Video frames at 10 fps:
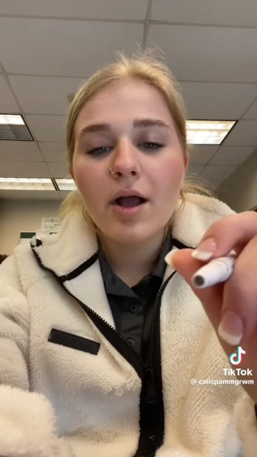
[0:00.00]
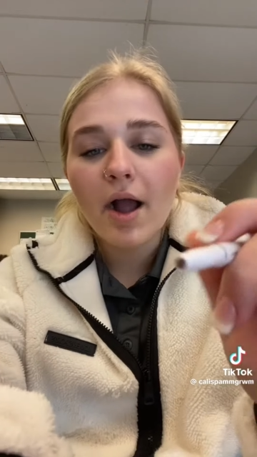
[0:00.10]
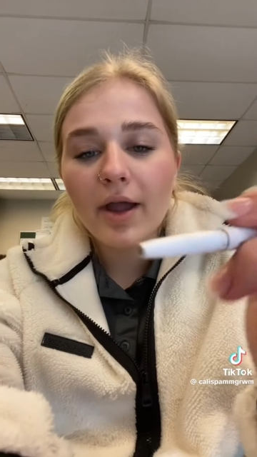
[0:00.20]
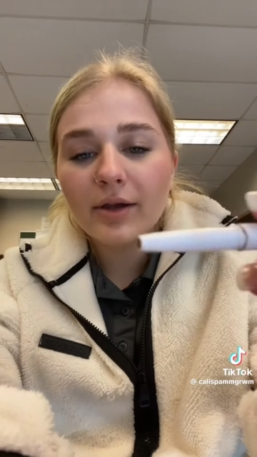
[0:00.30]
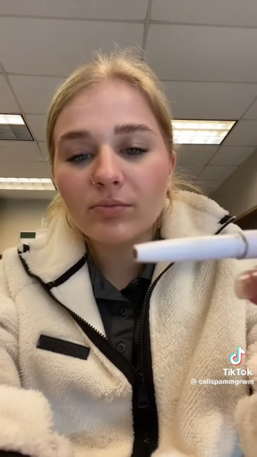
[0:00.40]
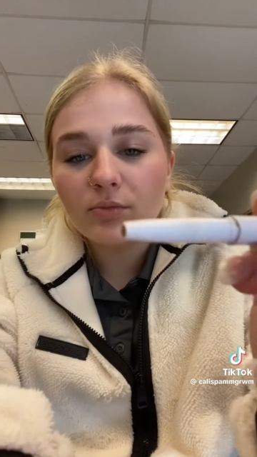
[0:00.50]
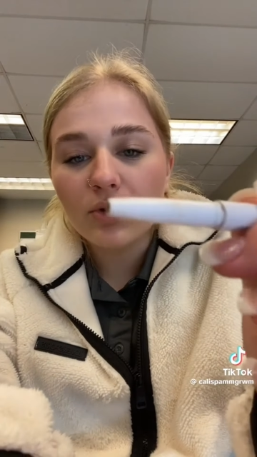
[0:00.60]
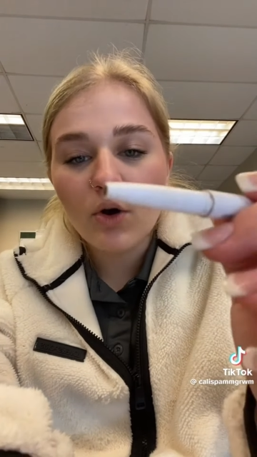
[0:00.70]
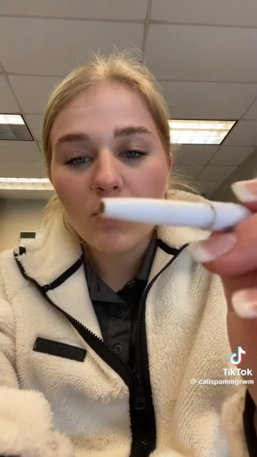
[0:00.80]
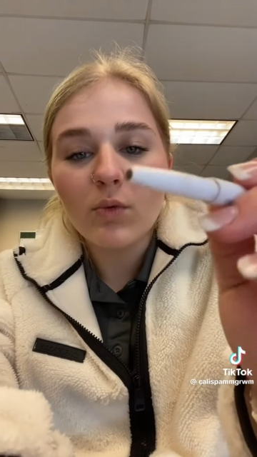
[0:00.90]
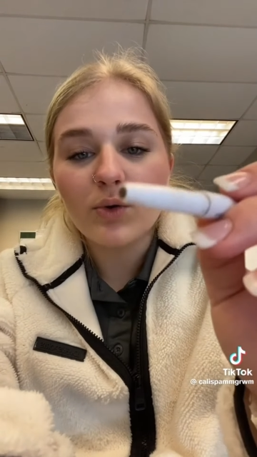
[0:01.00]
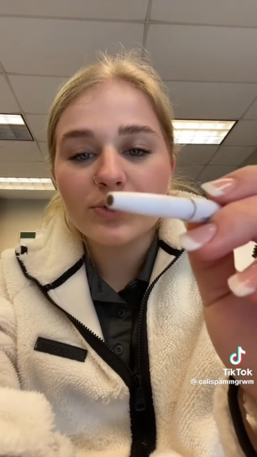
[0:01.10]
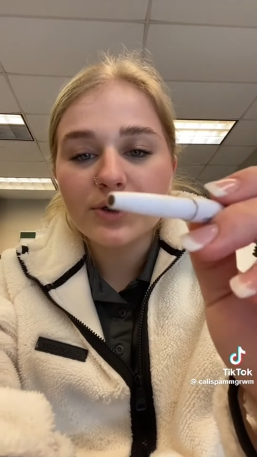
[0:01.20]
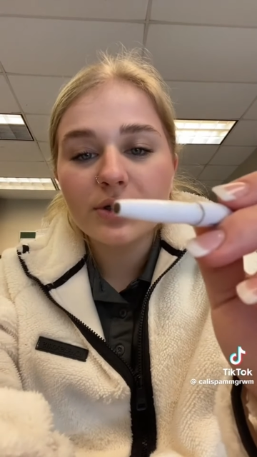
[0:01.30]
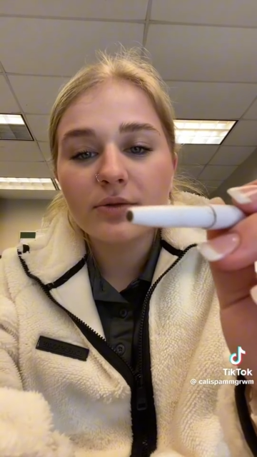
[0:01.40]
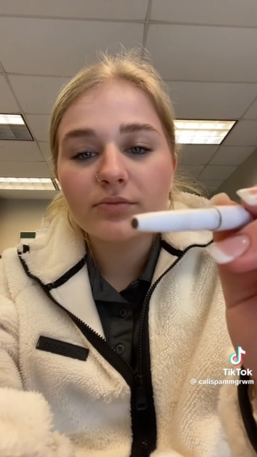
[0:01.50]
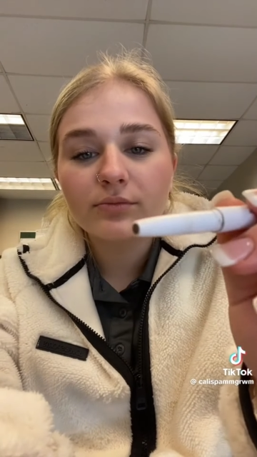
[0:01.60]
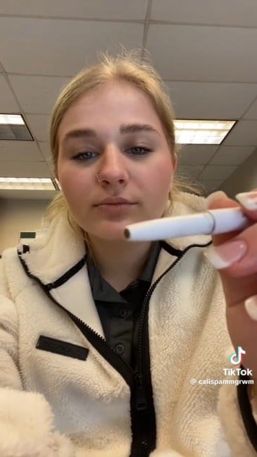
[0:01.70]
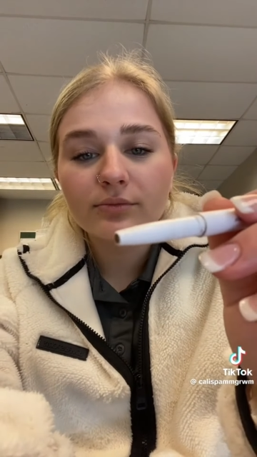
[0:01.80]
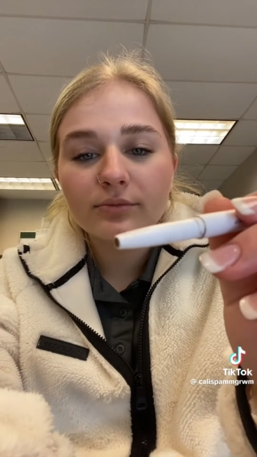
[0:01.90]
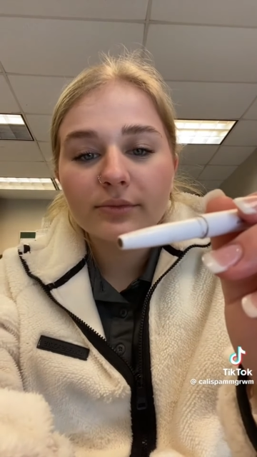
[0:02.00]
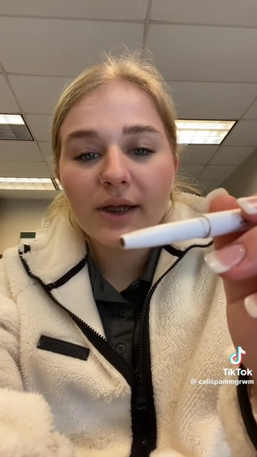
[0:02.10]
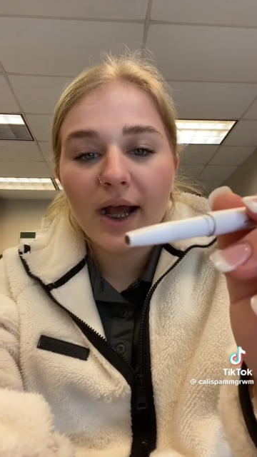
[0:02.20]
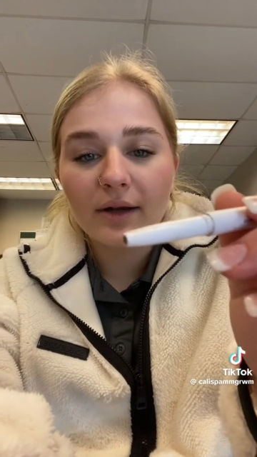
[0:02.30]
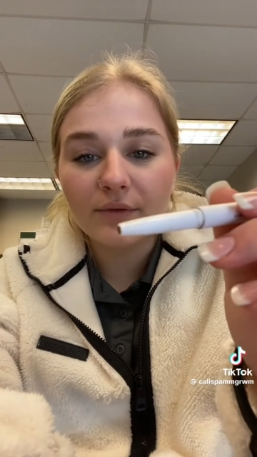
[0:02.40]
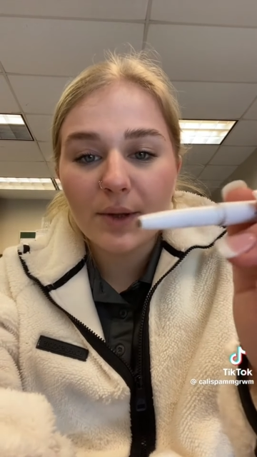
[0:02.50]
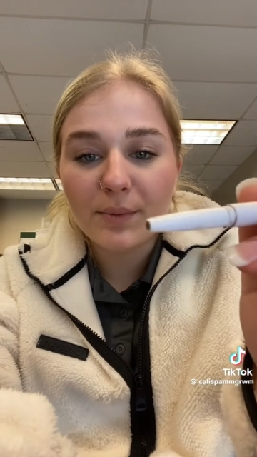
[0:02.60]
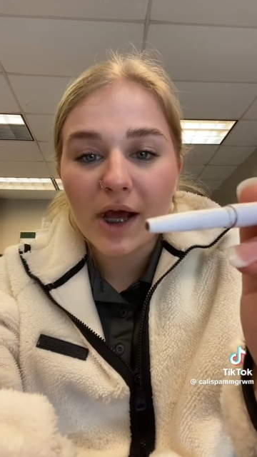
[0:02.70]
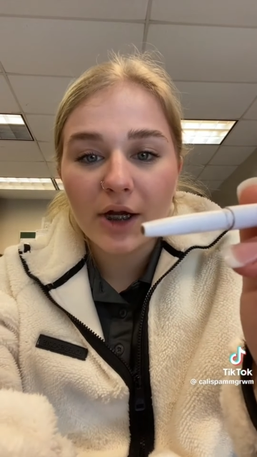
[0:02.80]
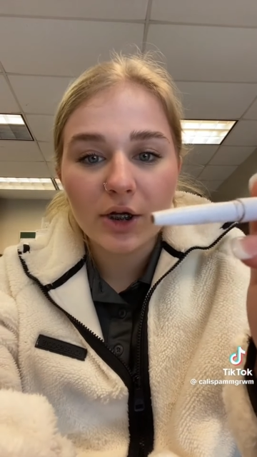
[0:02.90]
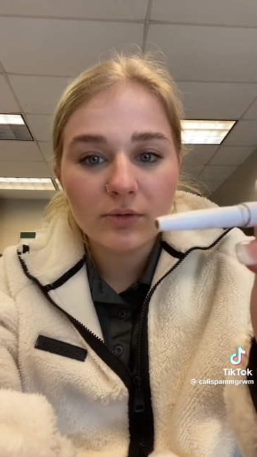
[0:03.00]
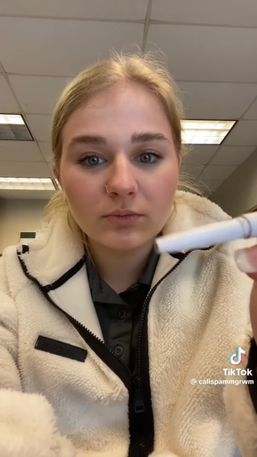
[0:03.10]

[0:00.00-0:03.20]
I am almost out of lip liner.